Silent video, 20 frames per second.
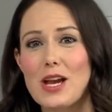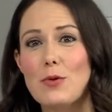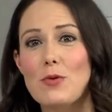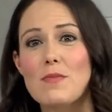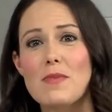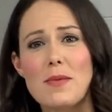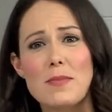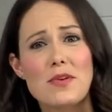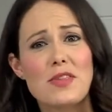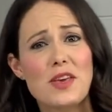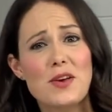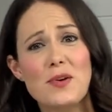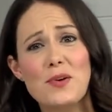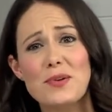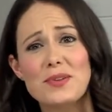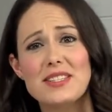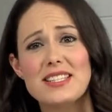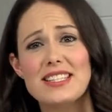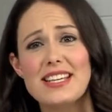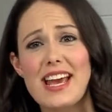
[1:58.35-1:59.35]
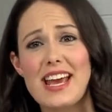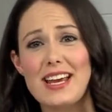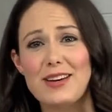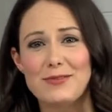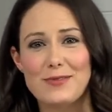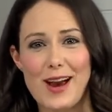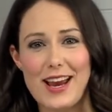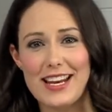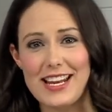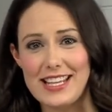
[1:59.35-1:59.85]
Remember the old
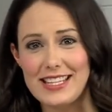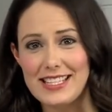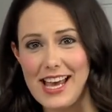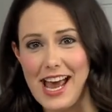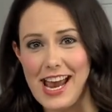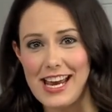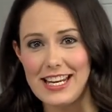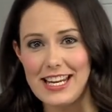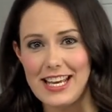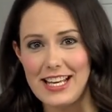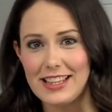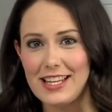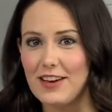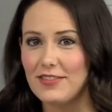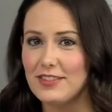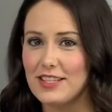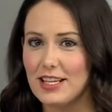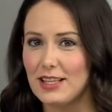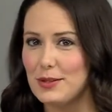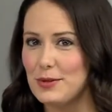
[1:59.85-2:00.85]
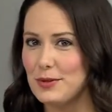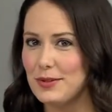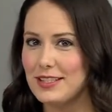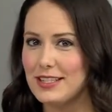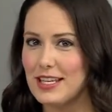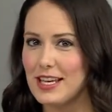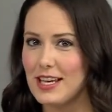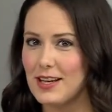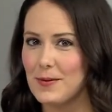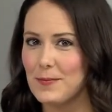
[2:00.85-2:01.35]
saying, righty-tighty,
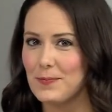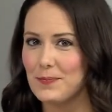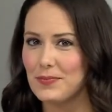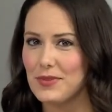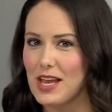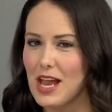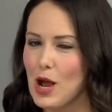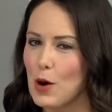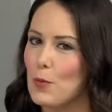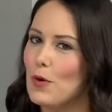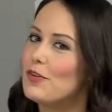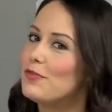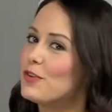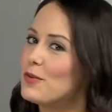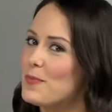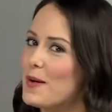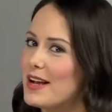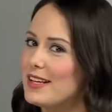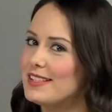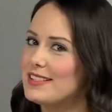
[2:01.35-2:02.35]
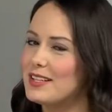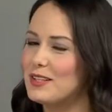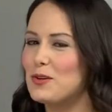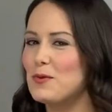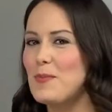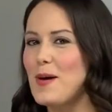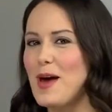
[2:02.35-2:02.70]
lefty-loosey? Well, for bicycle